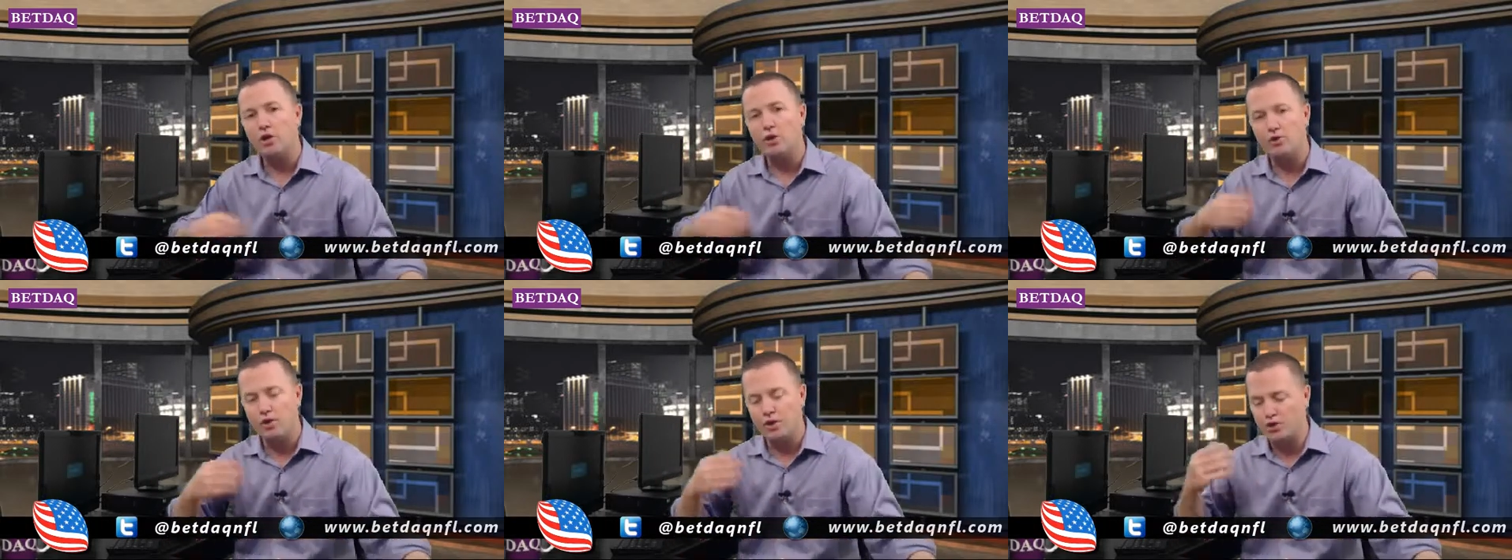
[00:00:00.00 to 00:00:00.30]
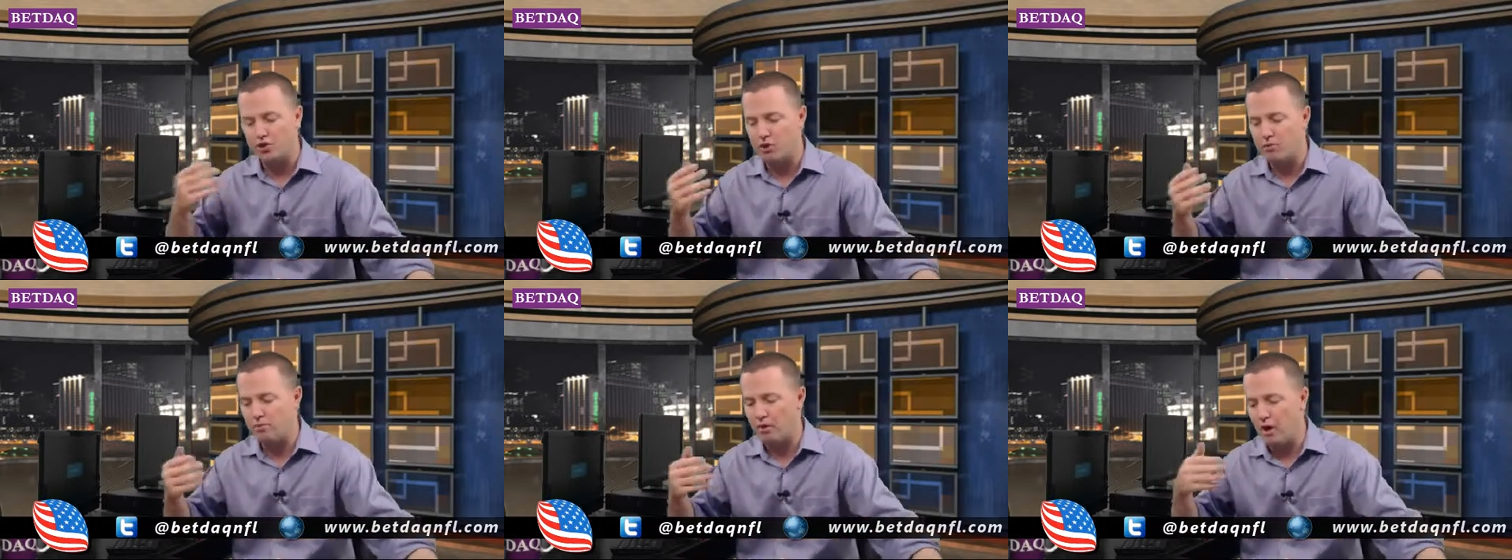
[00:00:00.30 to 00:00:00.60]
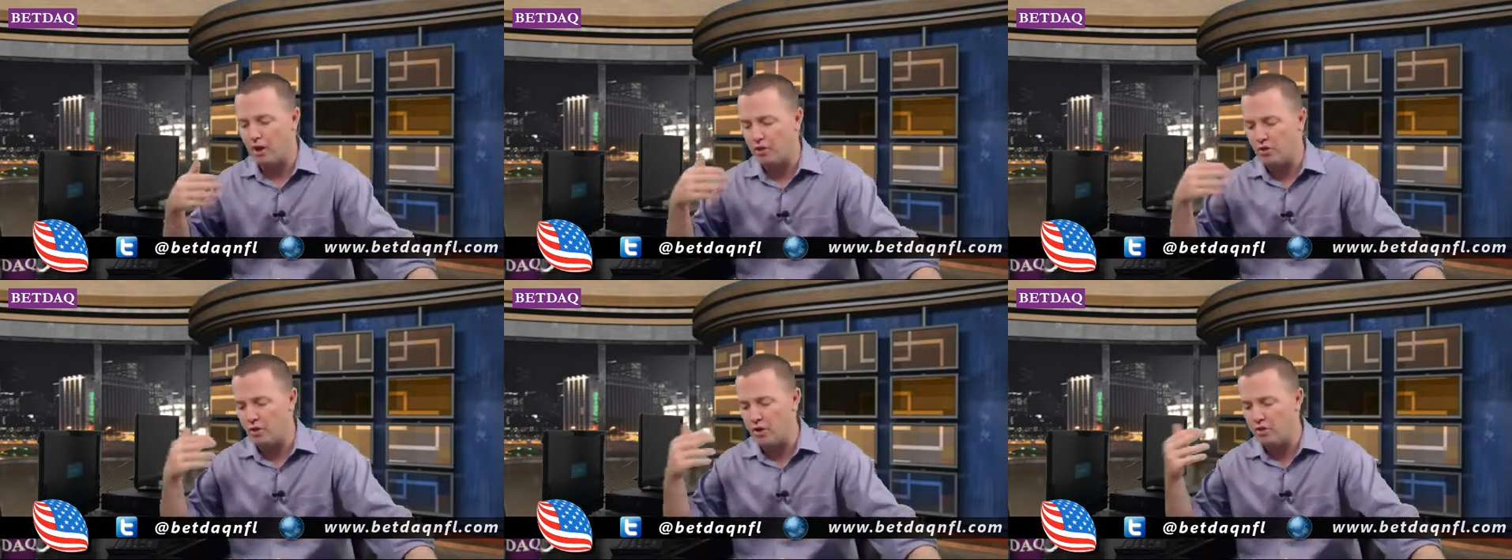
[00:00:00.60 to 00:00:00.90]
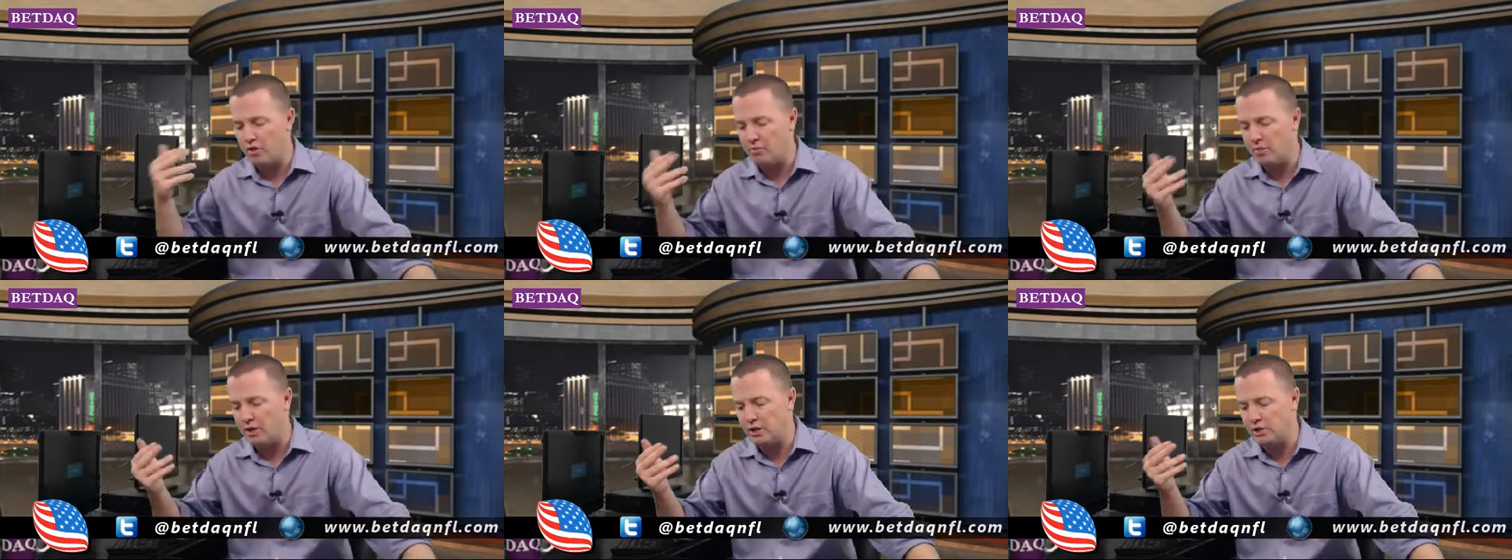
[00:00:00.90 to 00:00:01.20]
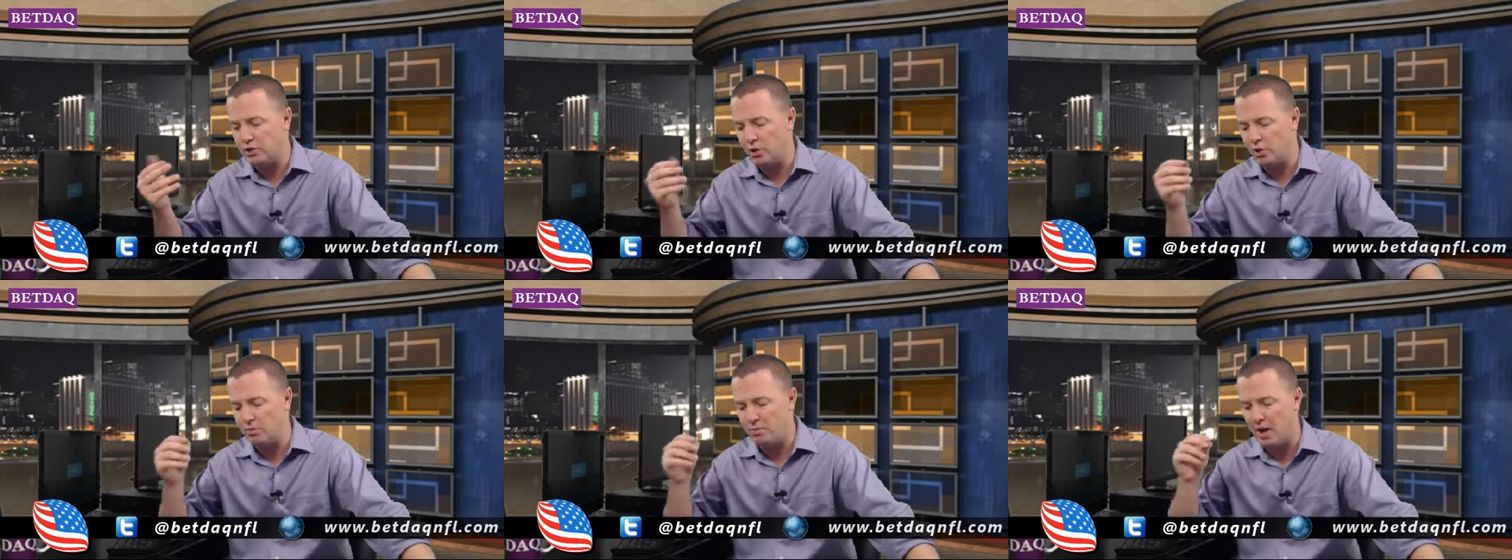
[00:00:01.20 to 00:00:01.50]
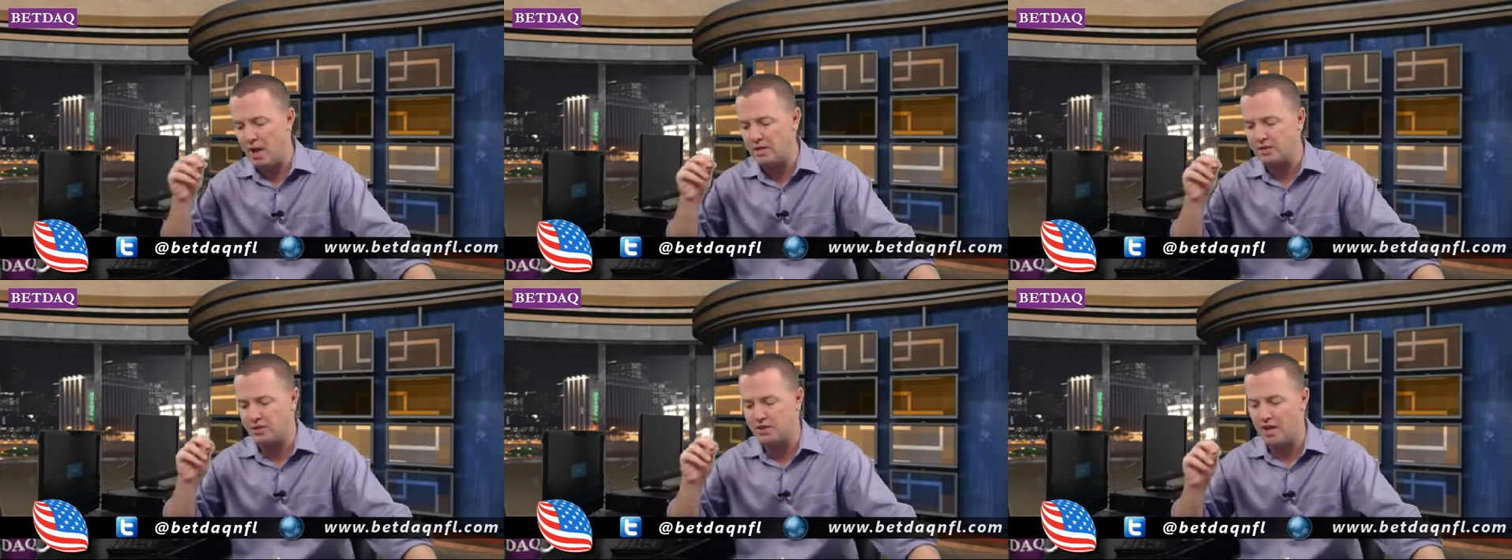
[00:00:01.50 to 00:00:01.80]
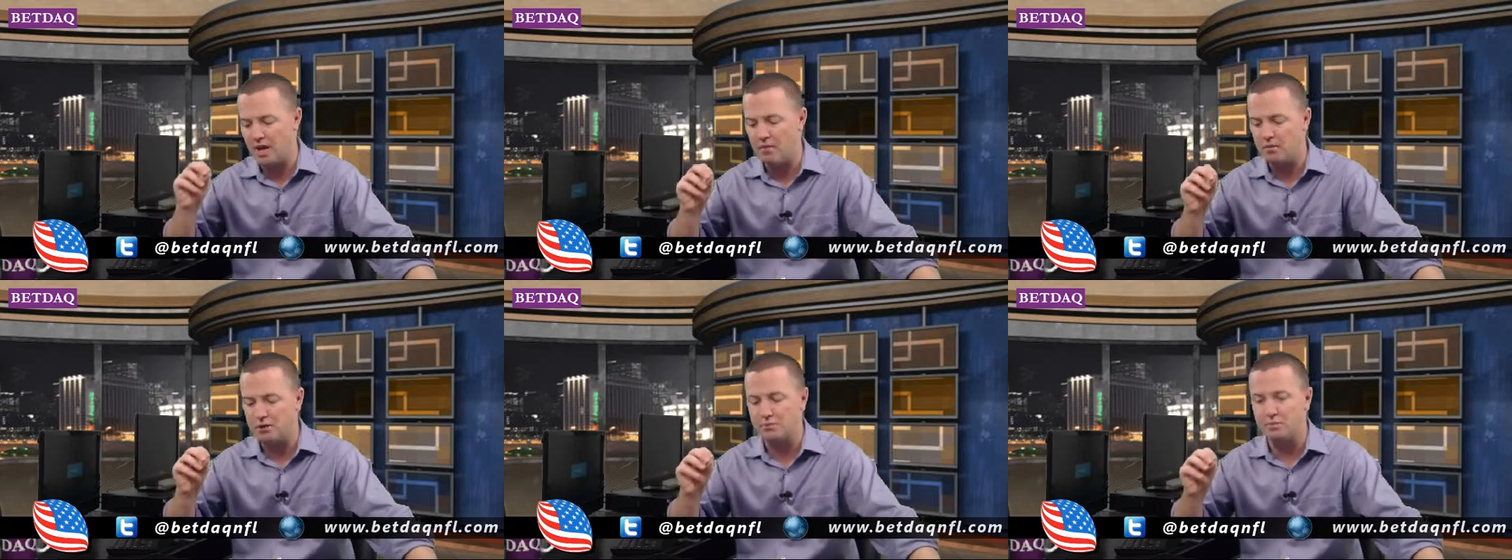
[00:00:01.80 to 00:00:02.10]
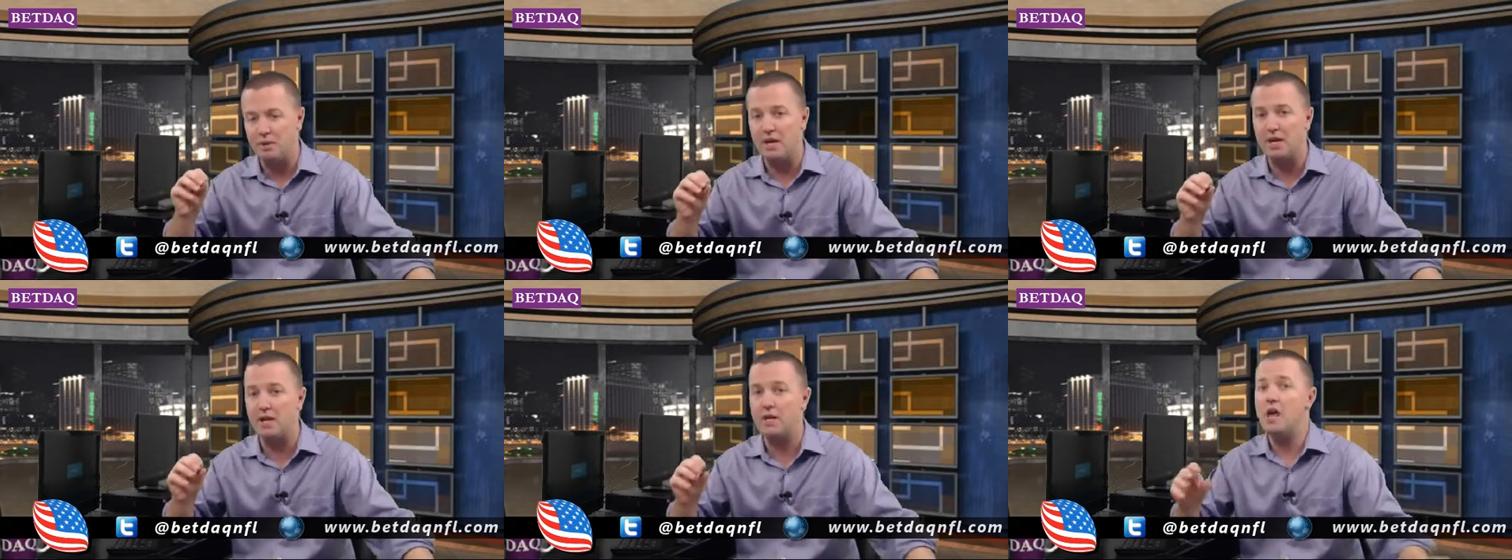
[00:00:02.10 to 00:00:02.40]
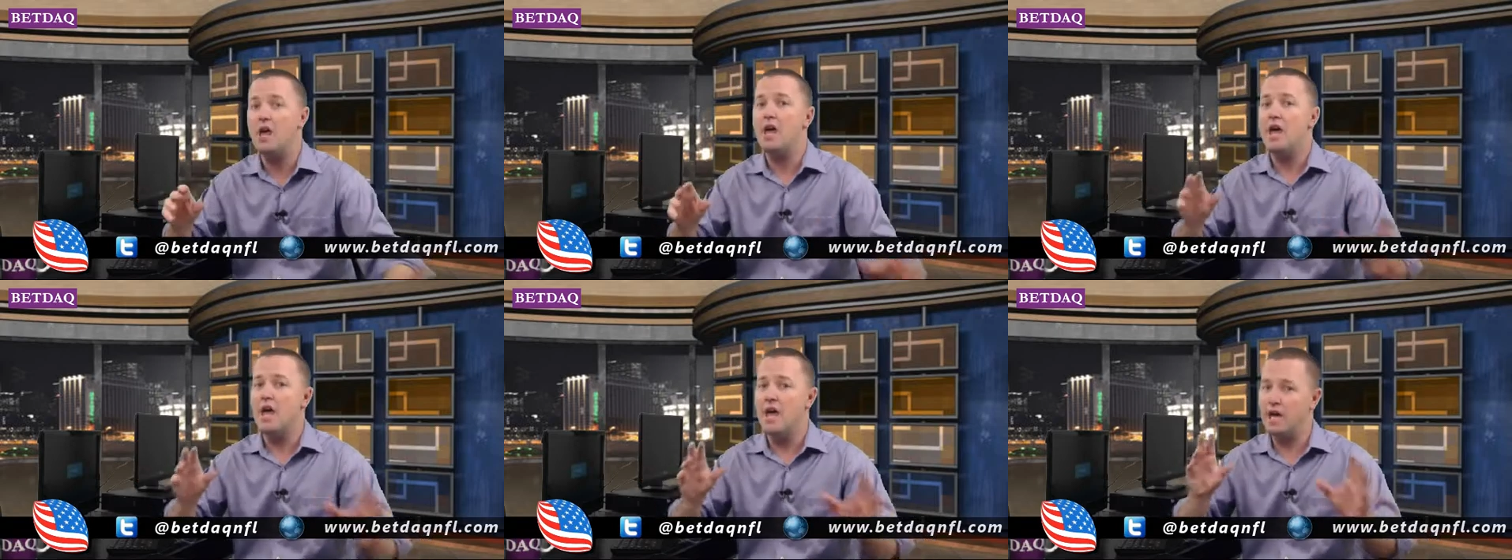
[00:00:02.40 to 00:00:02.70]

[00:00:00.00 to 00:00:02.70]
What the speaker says: Christian Ponder and the Minnesota passing game has been